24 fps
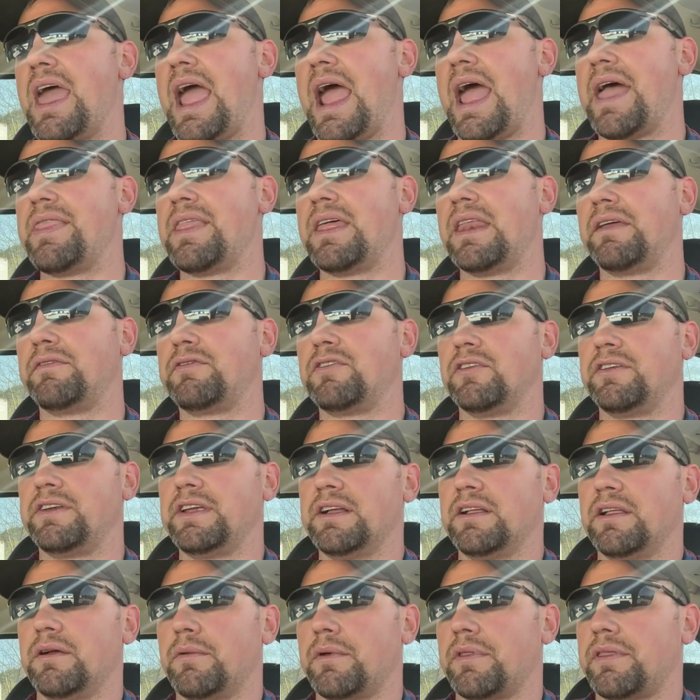And then if you're
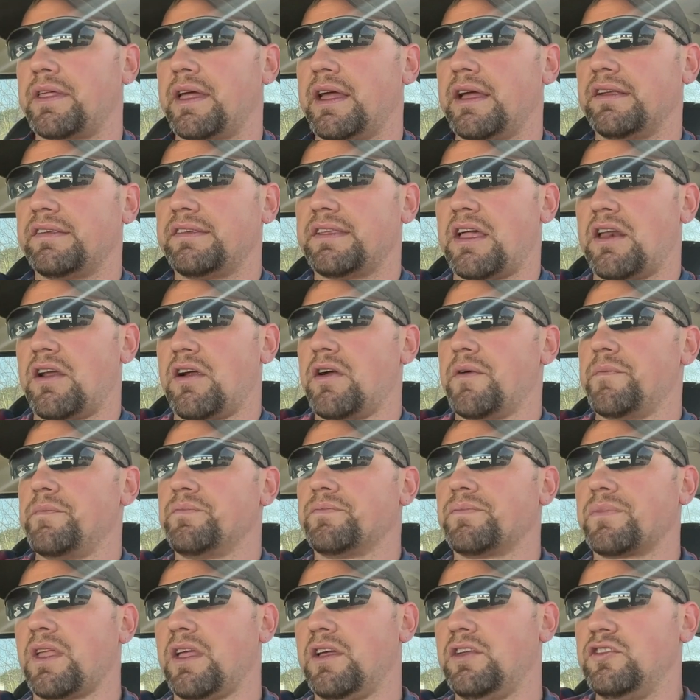dealing with things that are
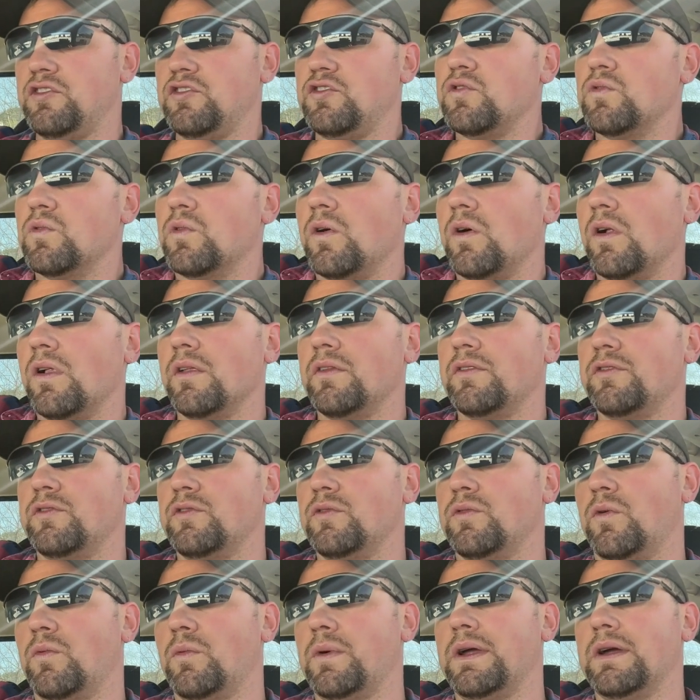dual
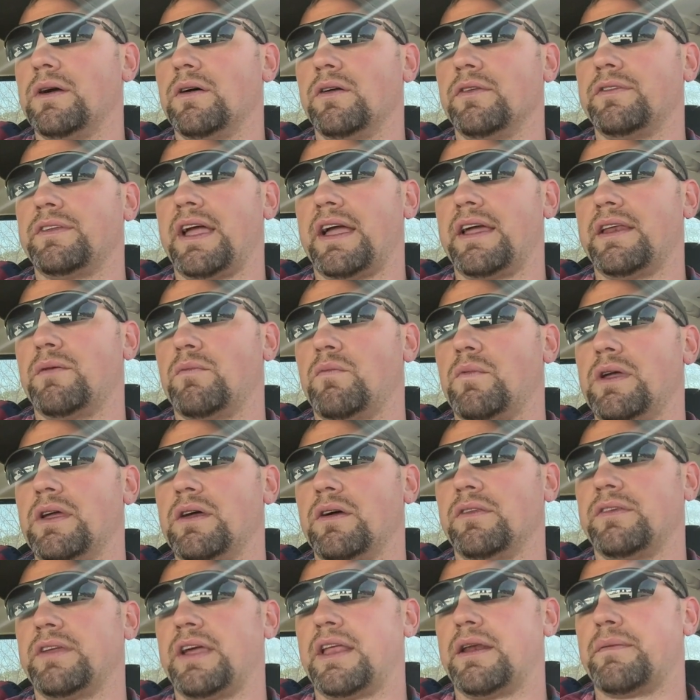wheel,
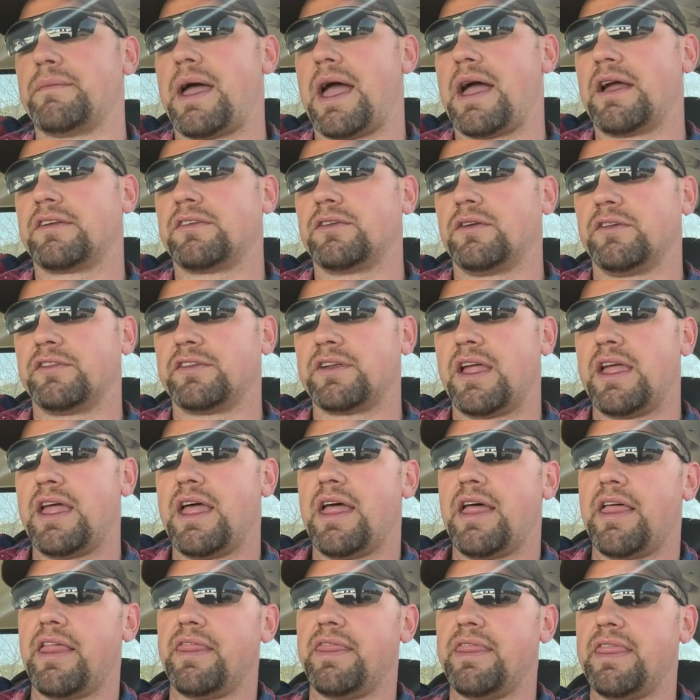tandem axles,
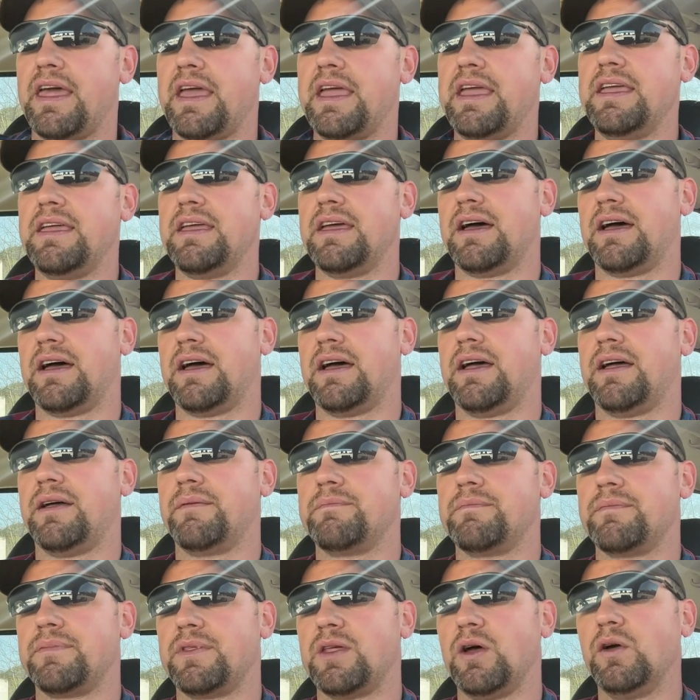
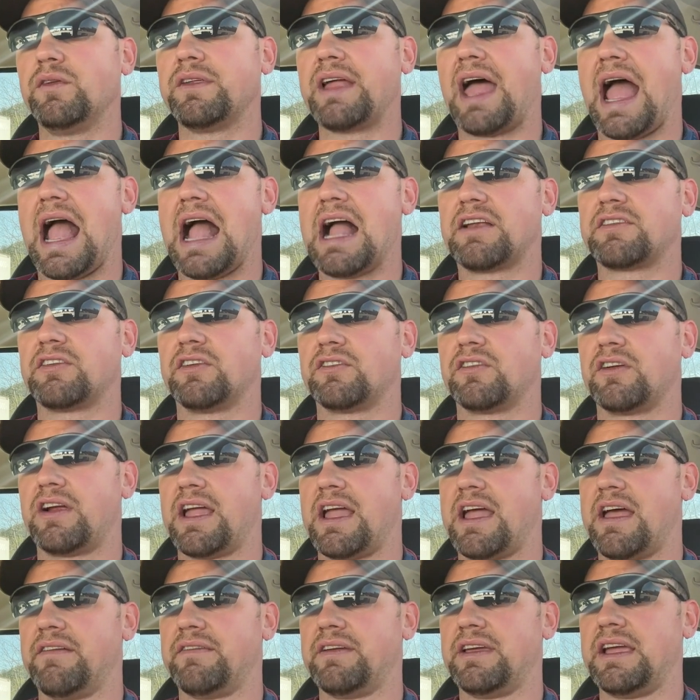those axles are
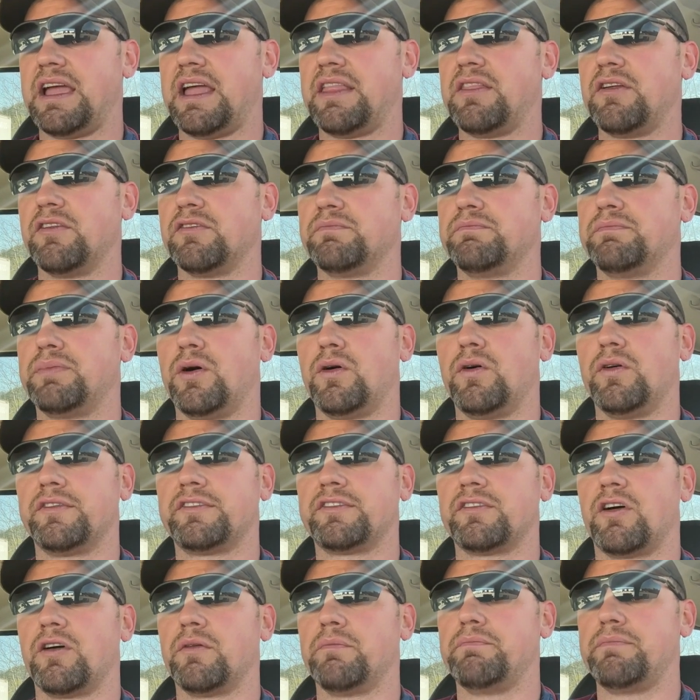heavy and those
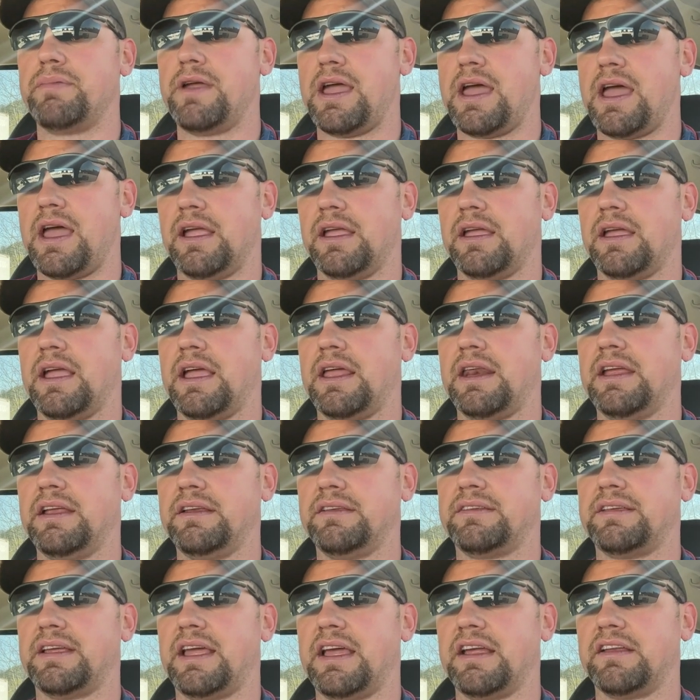bolts are big, and
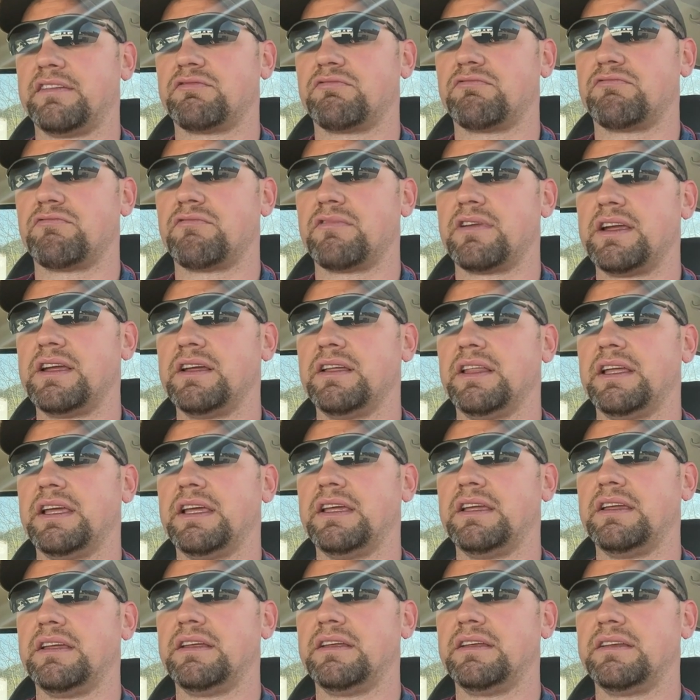it takes
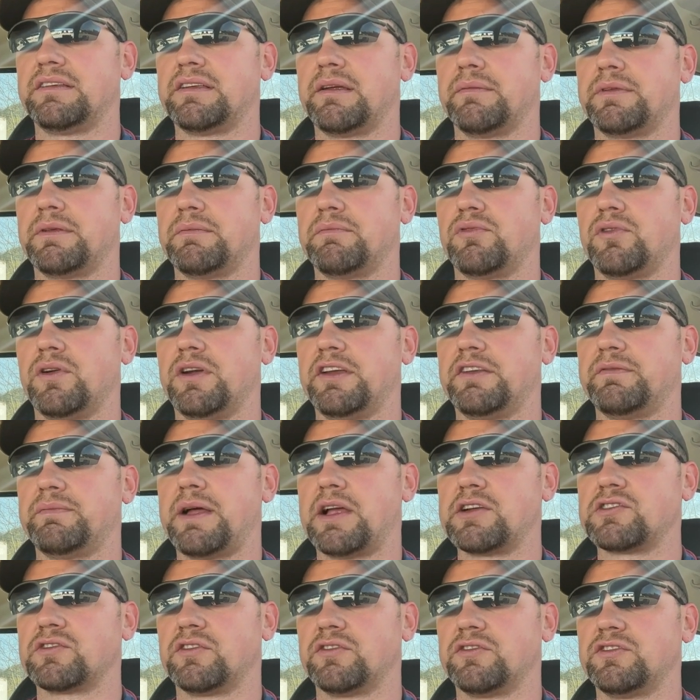really something pretty
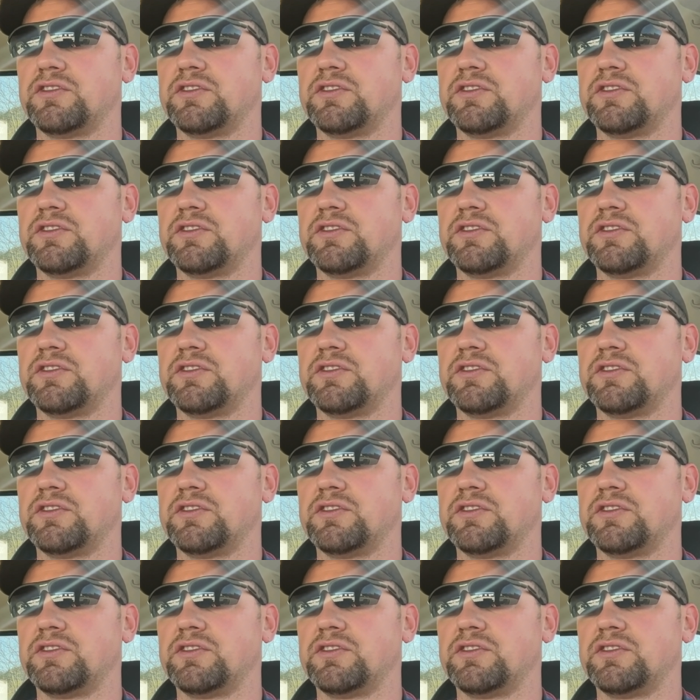special